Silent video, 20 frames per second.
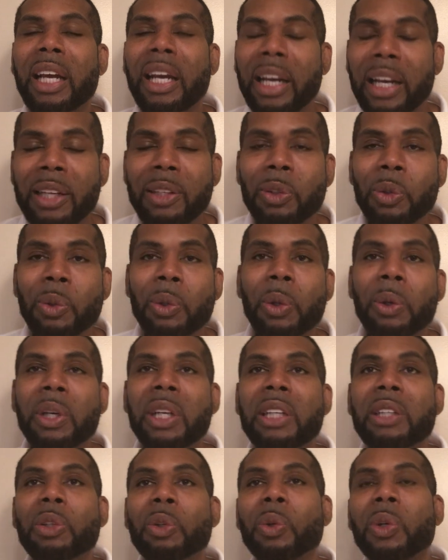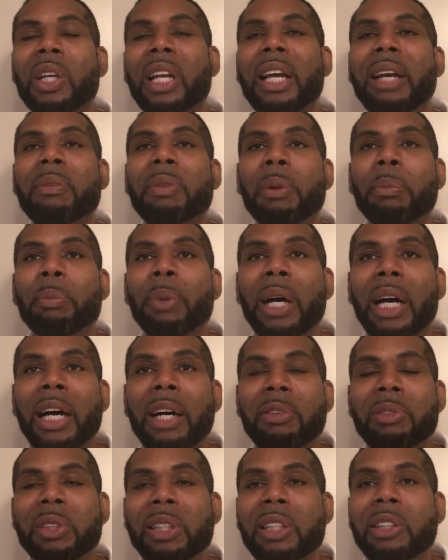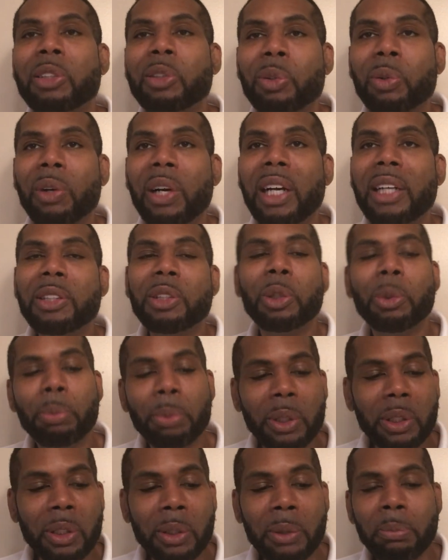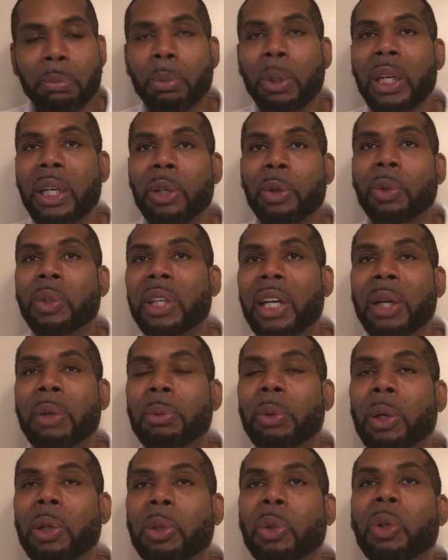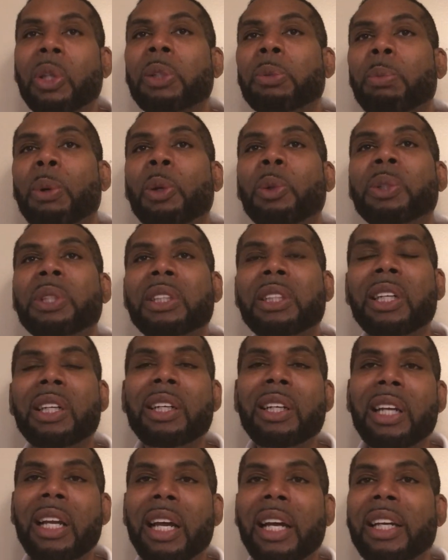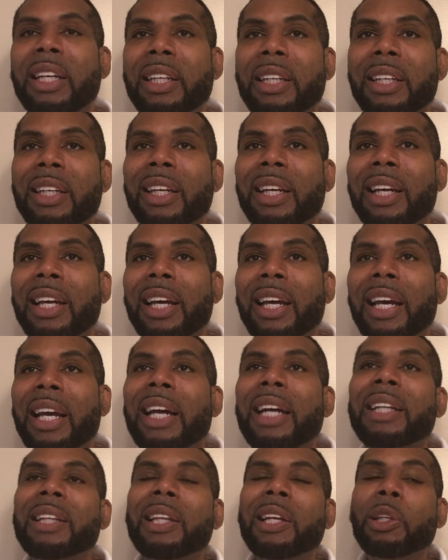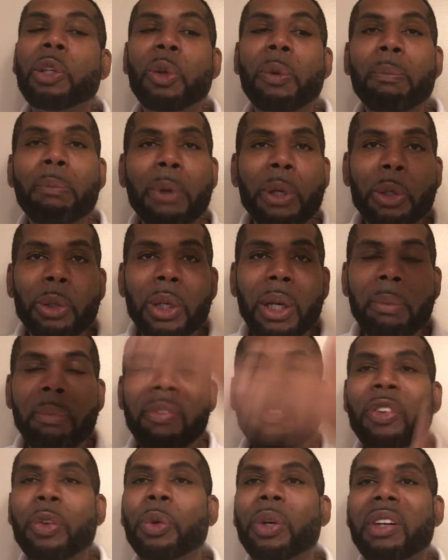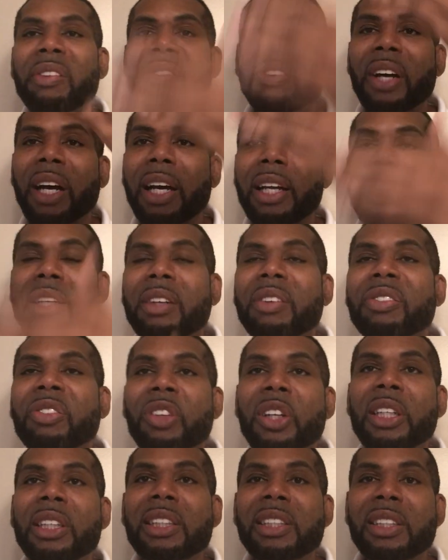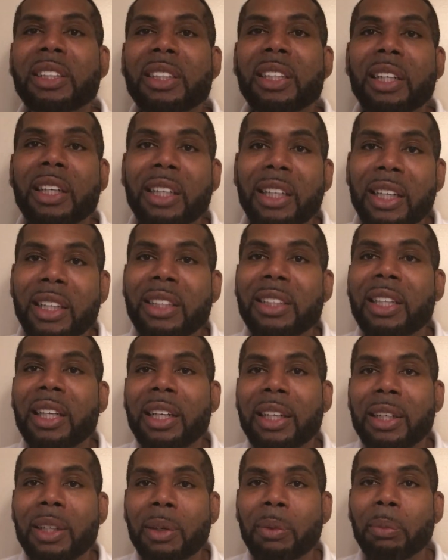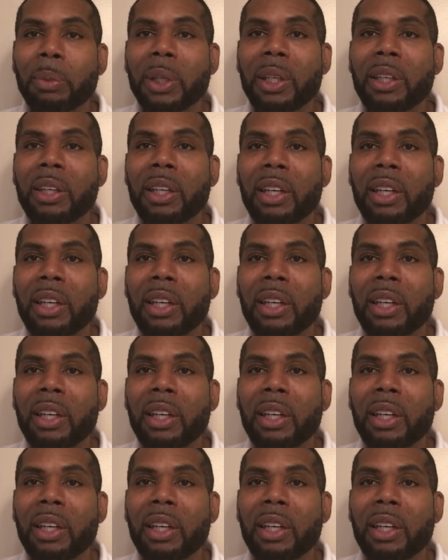and you go ahead and you claim the power of Jesus Christ, you're putting a brick on that wall. You expose it to the light. And then you build up and fortify defense against the enemy.